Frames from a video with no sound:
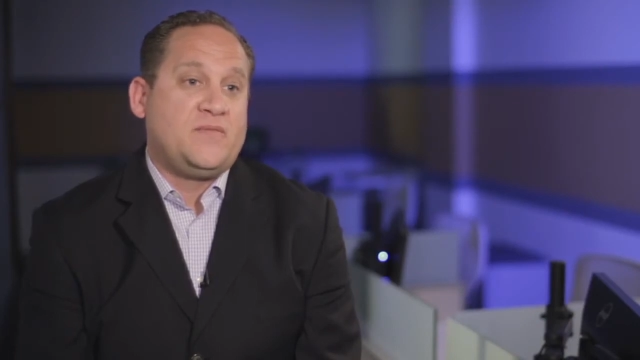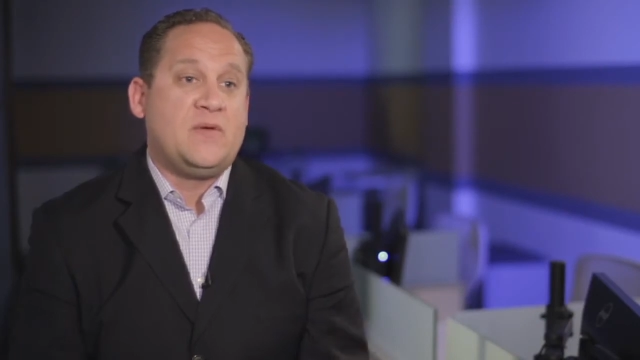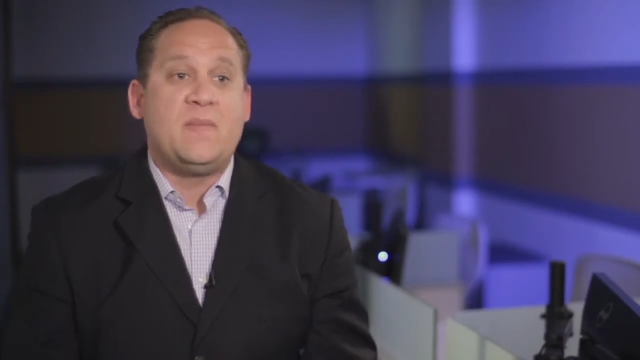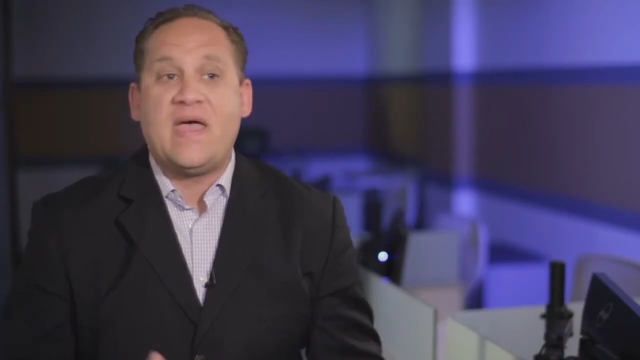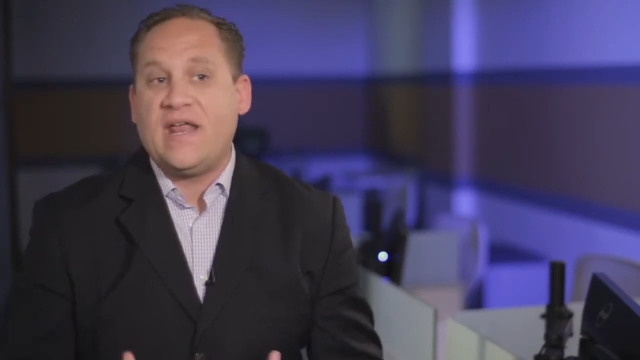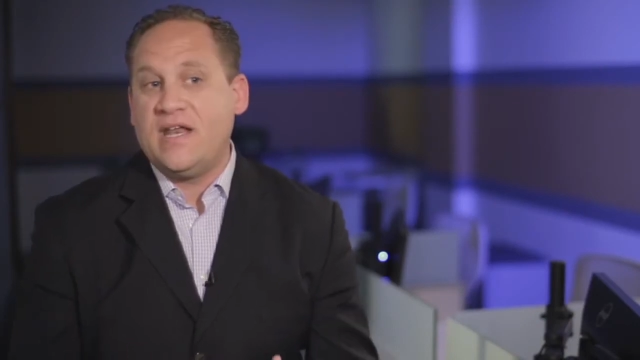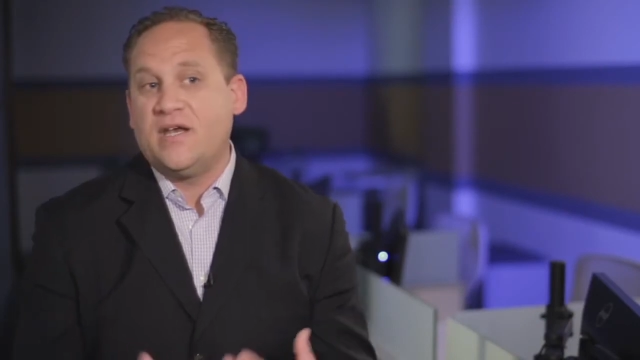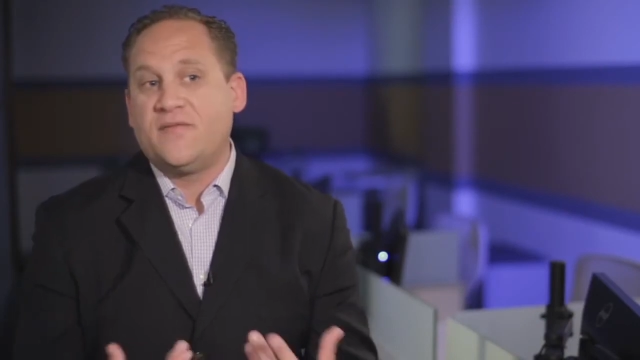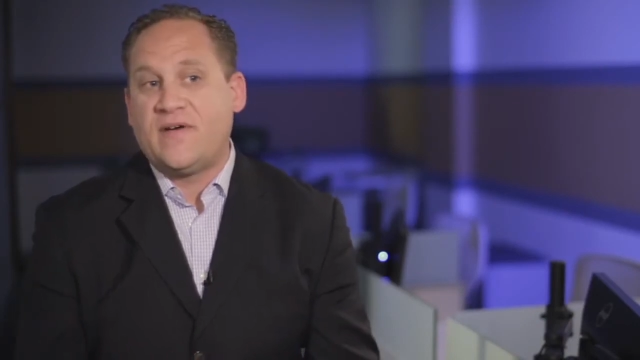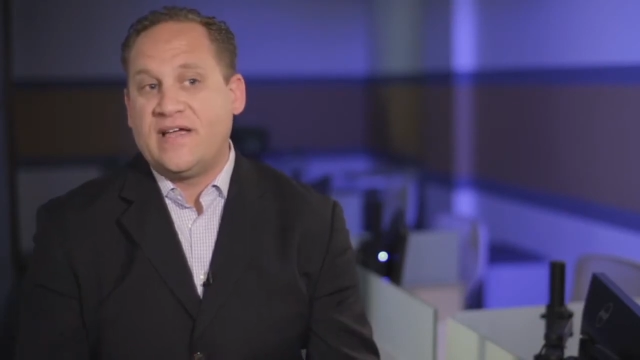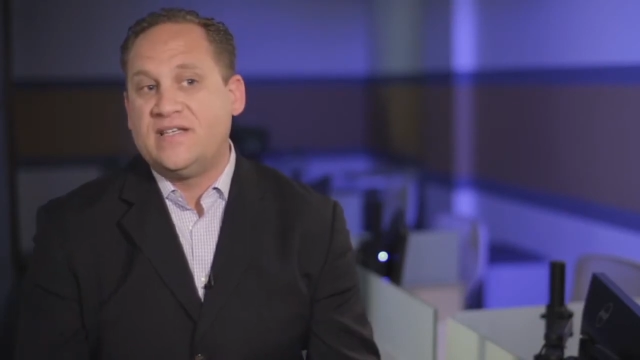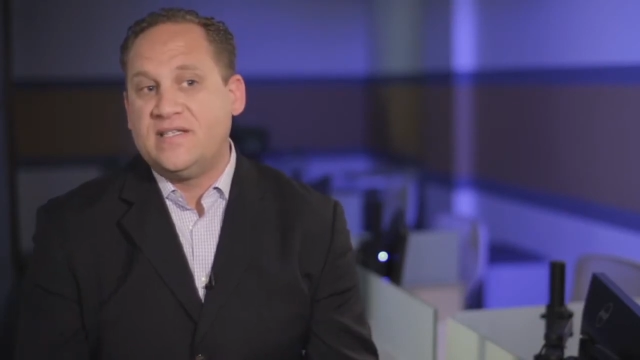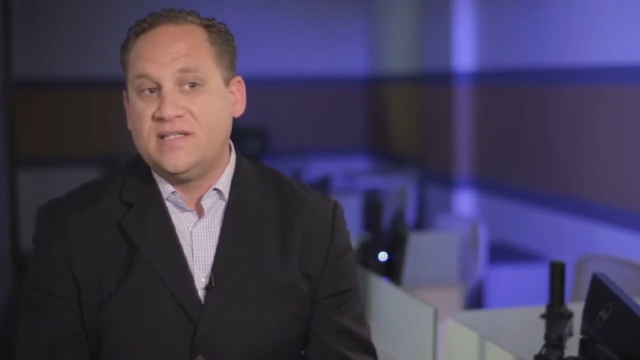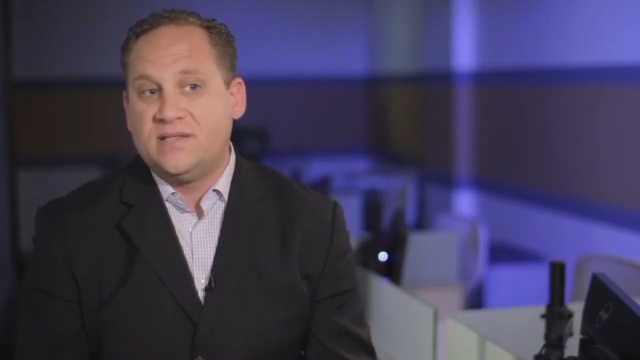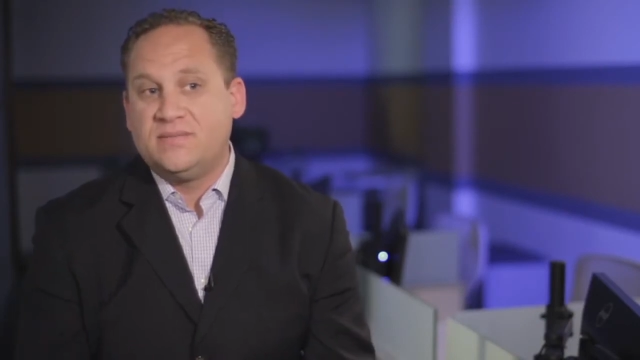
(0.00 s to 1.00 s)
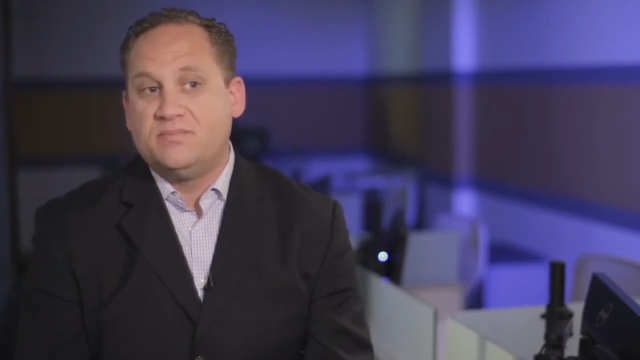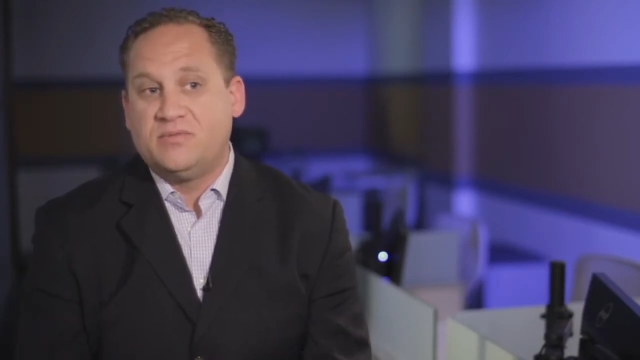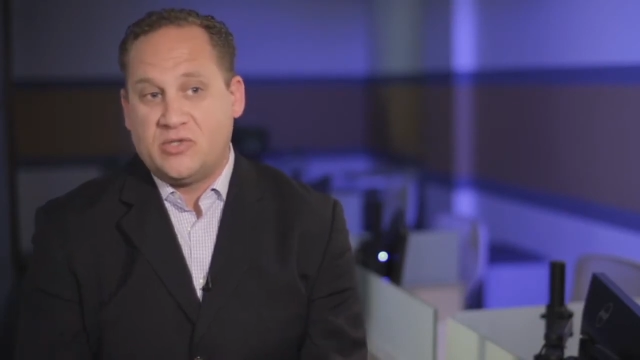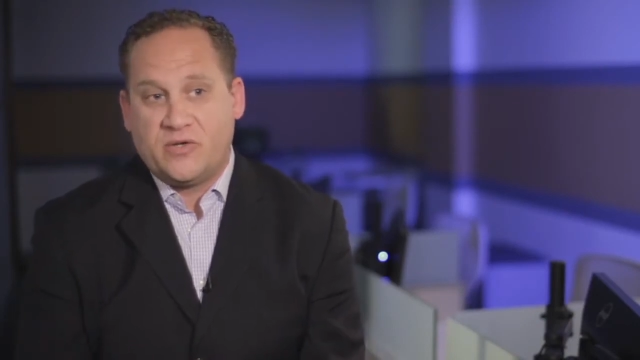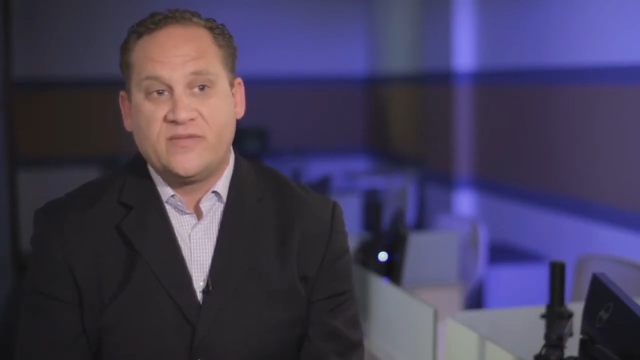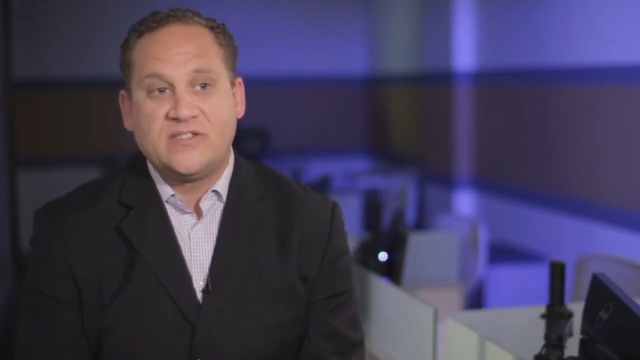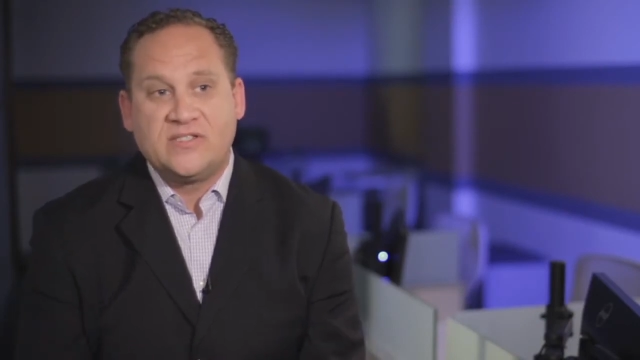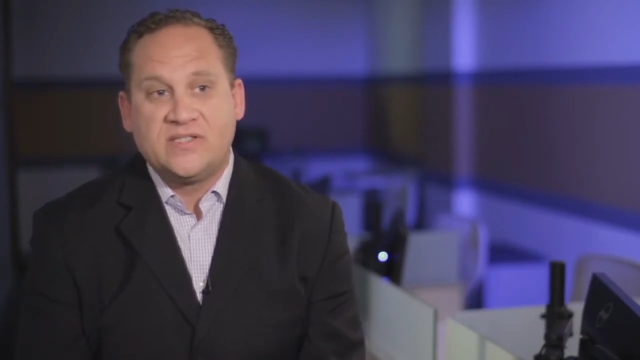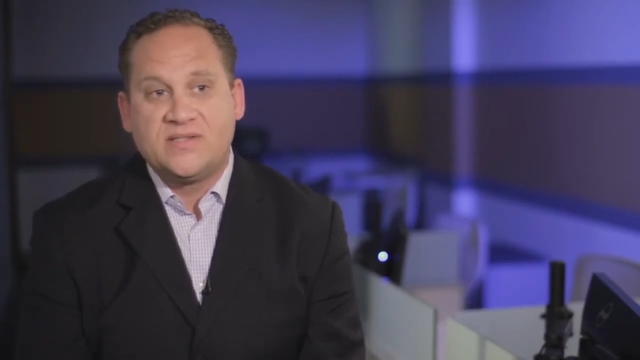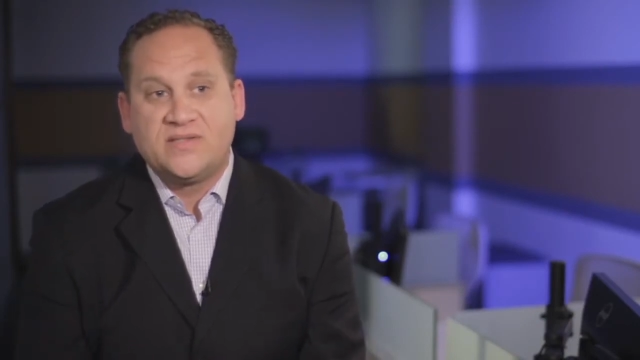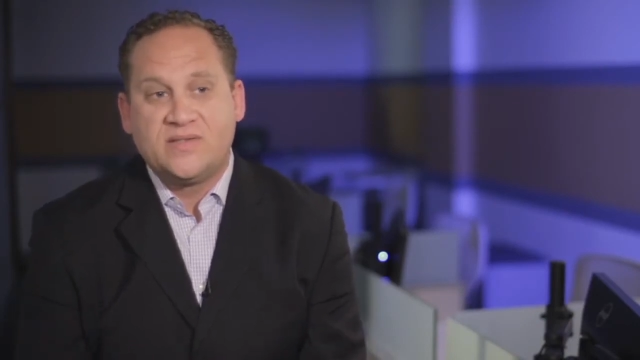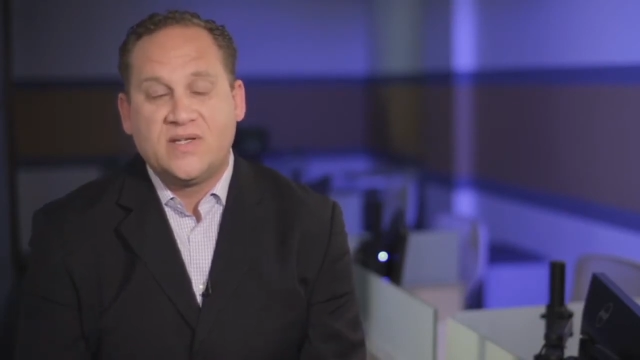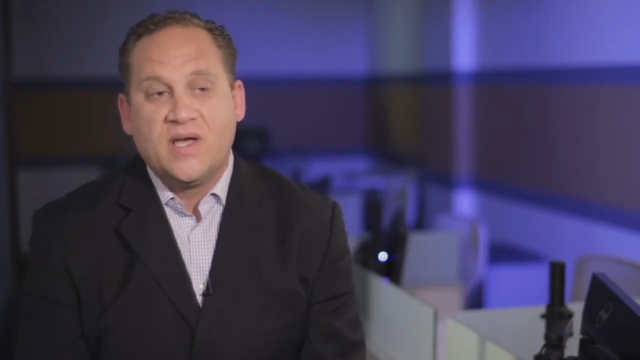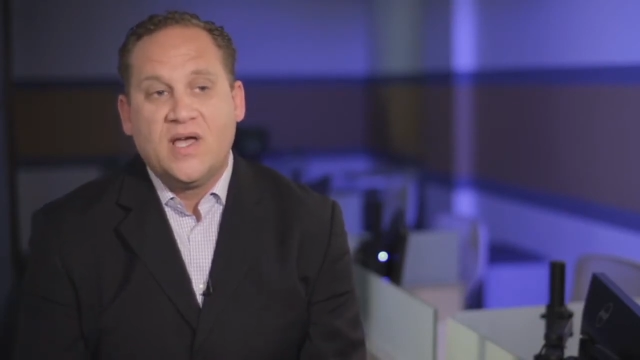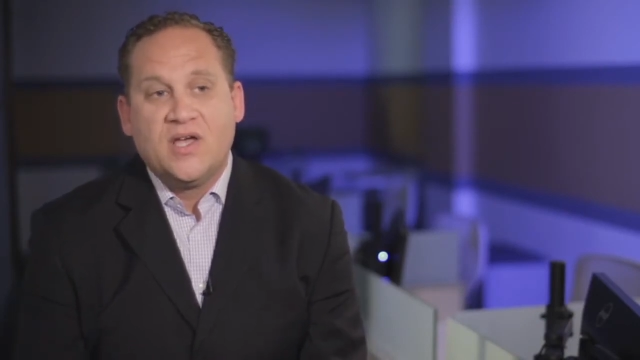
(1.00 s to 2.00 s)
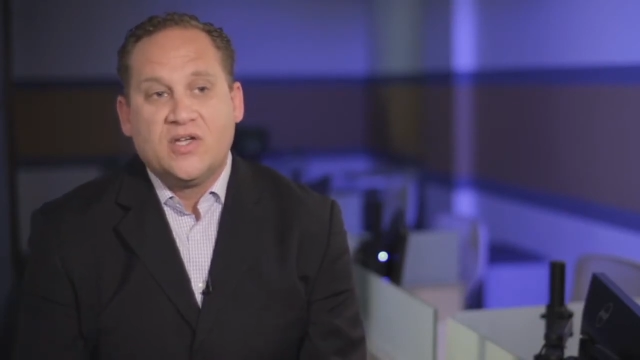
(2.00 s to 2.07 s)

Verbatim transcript: demanding of IT services,